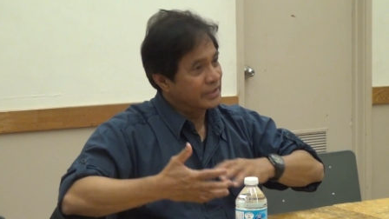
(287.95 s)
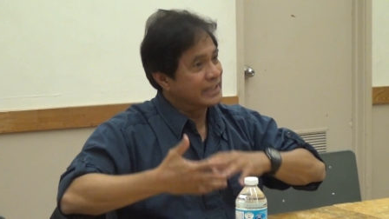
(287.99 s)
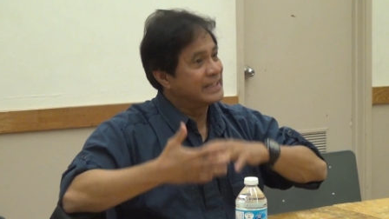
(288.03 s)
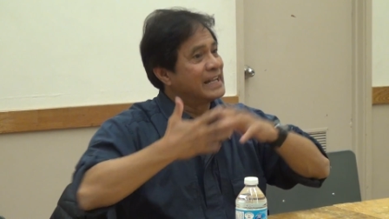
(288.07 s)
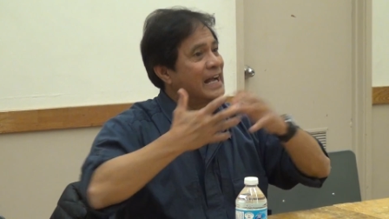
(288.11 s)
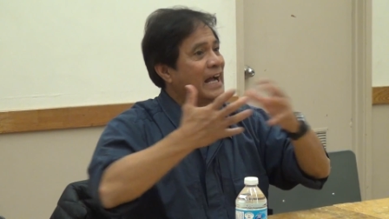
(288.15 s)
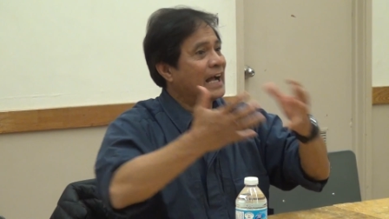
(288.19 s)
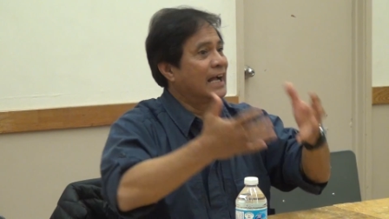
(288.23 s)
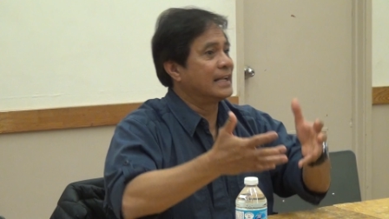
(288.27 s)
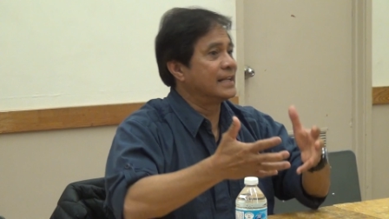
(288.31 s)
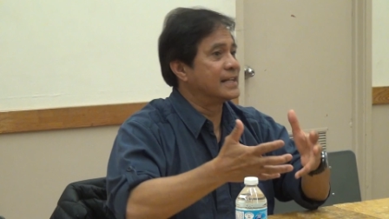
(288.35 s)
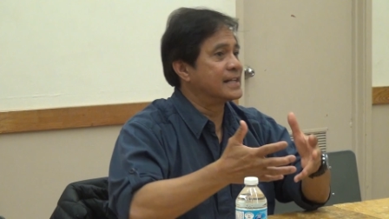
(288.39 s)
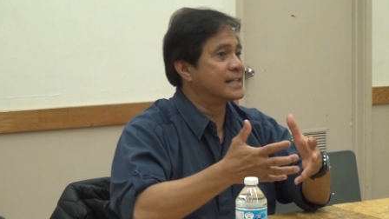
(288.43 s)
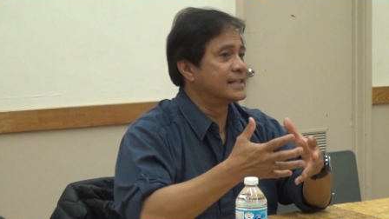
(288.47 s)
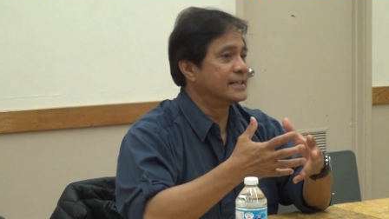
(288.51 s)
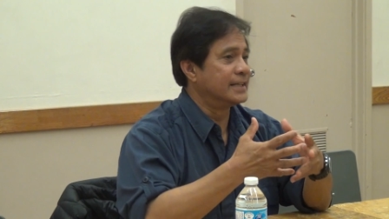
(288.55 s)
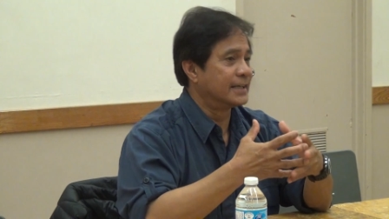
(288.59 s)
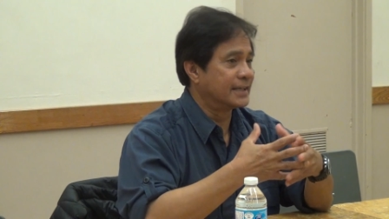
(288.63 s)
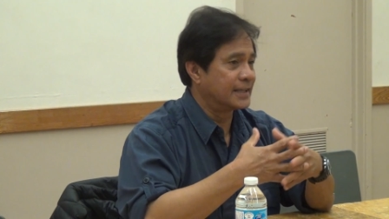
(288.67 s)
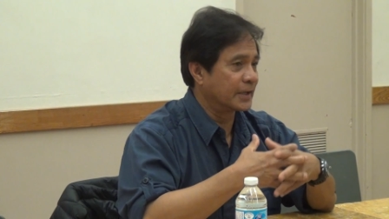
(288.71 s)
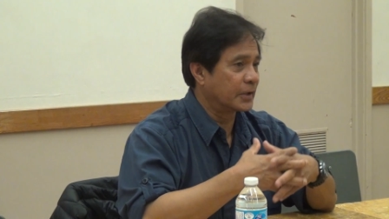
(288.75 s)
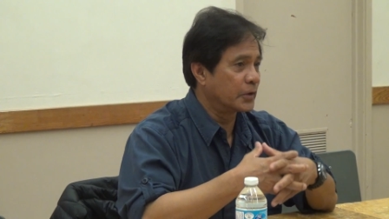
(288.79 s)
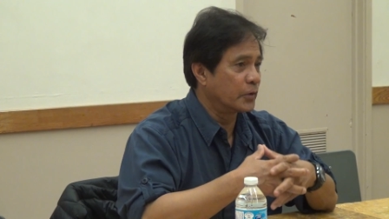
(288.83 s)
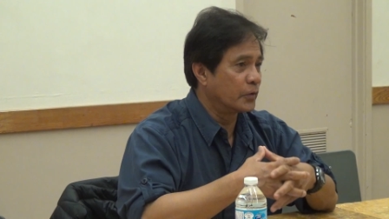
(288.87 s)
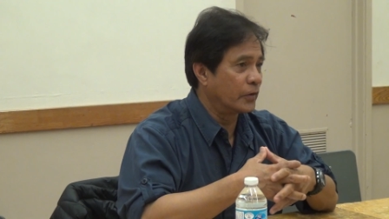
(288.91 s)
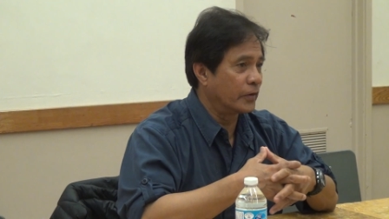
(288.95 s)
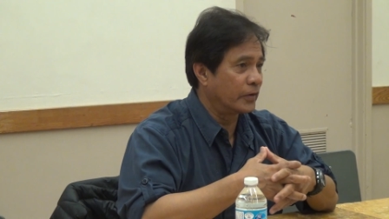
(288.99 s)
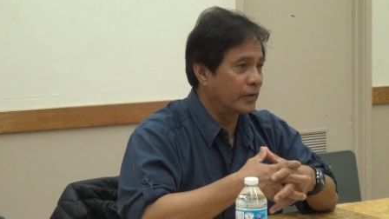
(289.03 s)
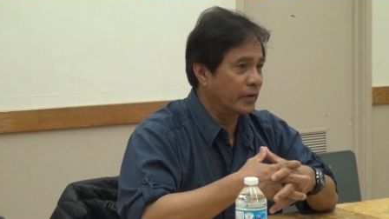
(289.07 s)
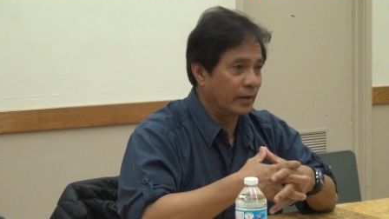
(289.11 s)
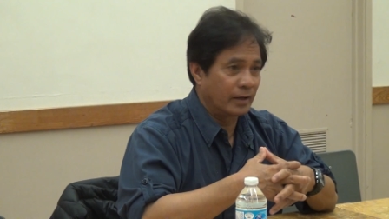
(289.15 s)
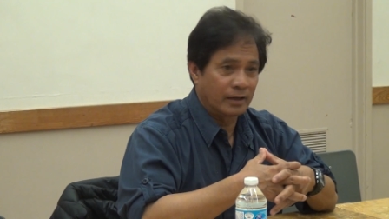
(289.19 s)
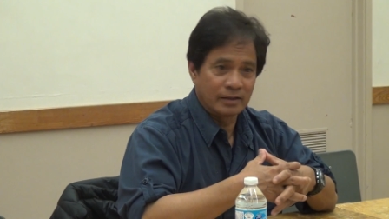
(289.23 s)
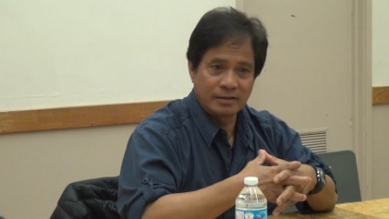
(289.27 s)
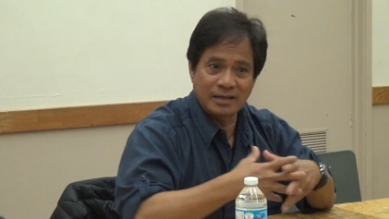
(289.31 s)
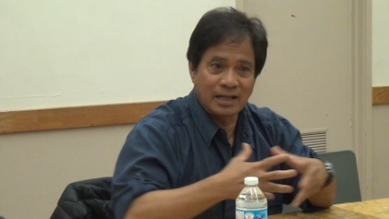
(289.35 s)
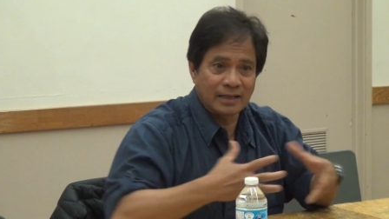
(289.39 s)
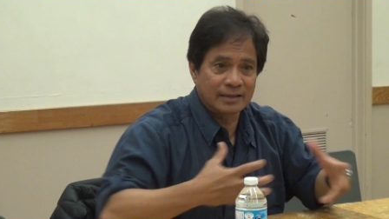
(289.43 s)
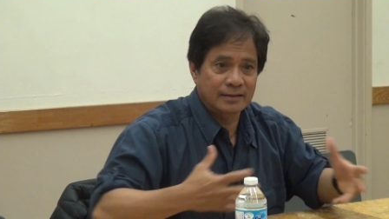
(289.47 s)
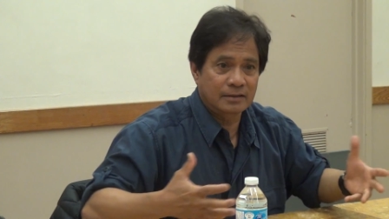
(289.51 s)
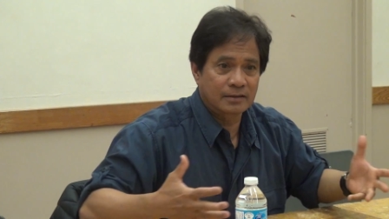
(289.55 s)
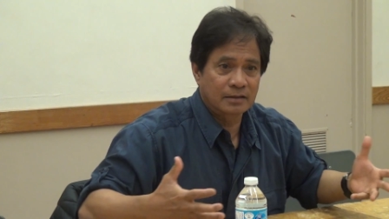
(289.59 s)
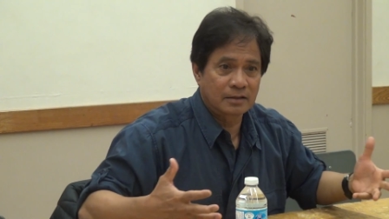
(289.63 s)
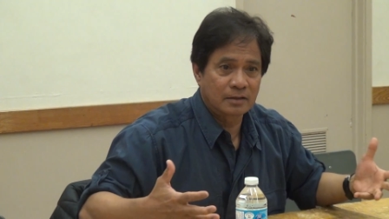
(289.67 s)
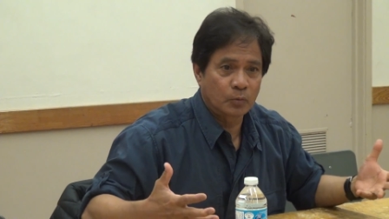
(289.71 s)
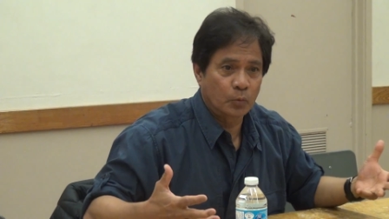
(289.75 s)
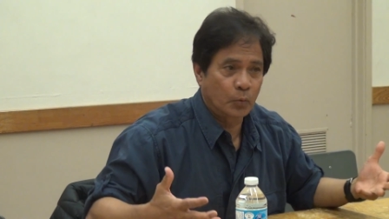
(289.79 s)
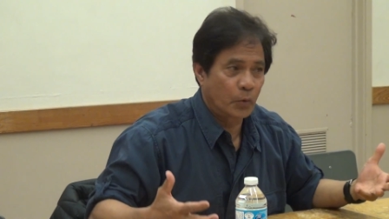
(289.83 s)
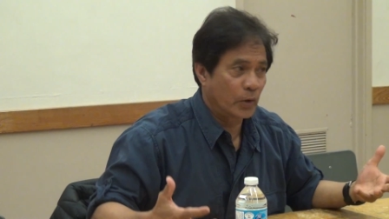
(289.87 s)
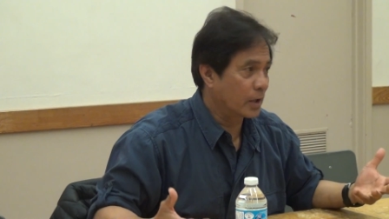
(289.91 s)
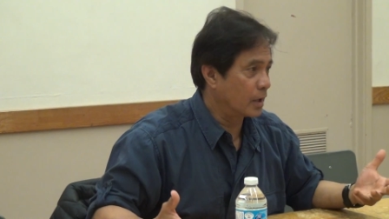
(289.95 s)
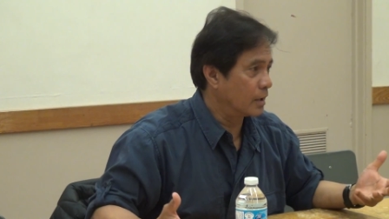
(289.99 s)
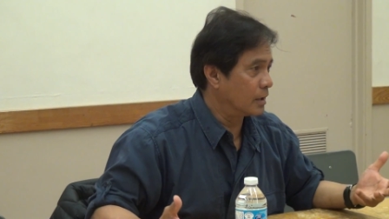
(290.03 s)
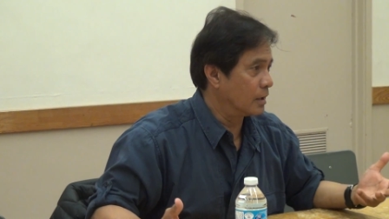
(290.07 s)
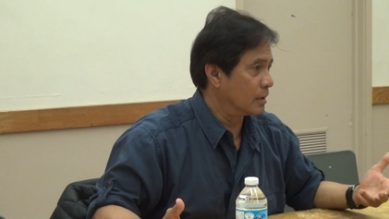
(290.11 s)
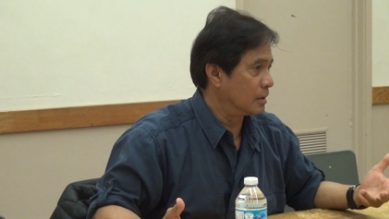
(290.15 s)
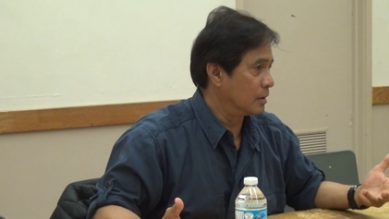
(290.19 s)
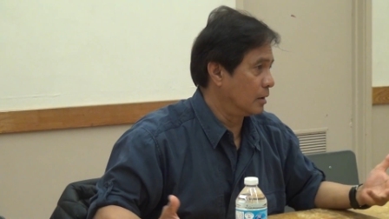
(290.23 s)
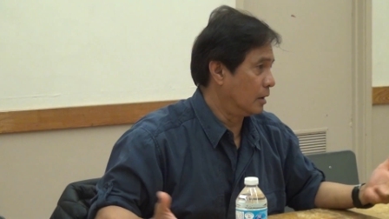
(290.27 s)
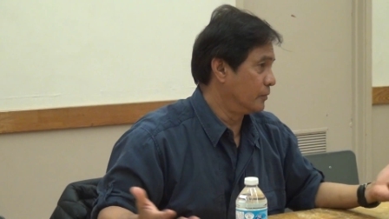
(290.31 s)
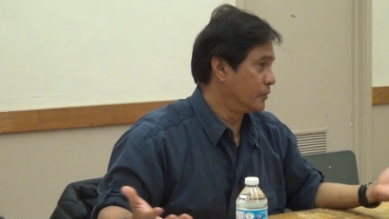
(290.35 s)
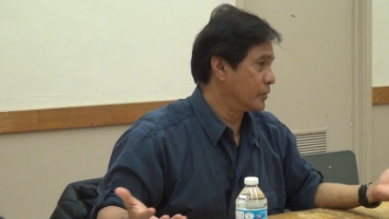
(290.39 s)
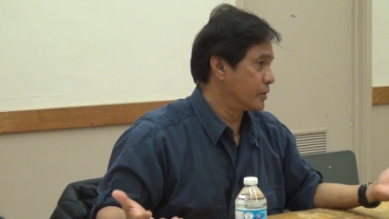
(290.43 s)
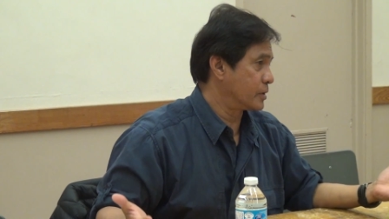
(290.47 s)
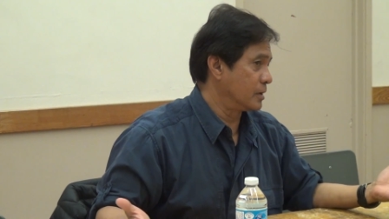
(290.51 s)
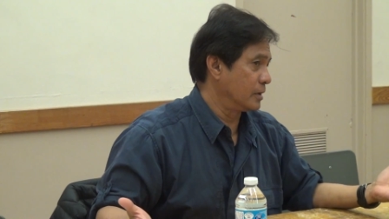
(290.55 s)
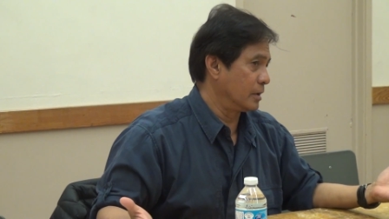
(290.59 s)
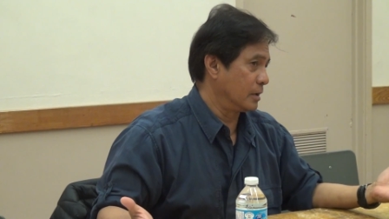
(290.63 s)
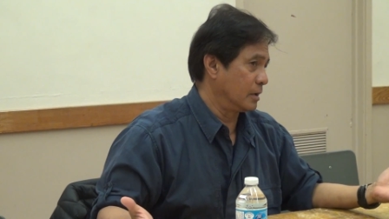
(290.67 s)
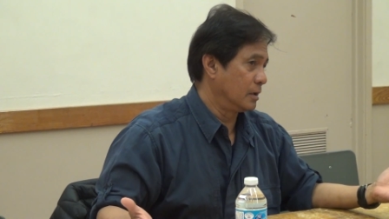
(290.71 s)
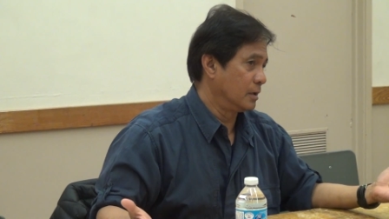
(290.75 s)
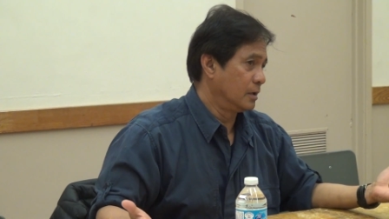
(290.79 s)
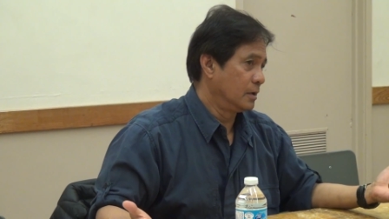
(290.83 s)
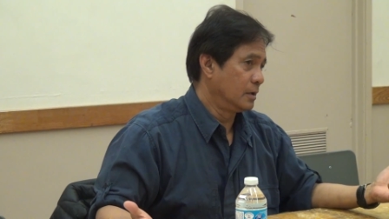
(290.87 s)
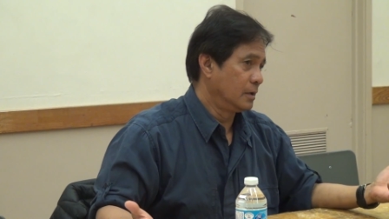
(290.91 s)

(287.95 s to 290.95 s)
enhance their security, not can obviously.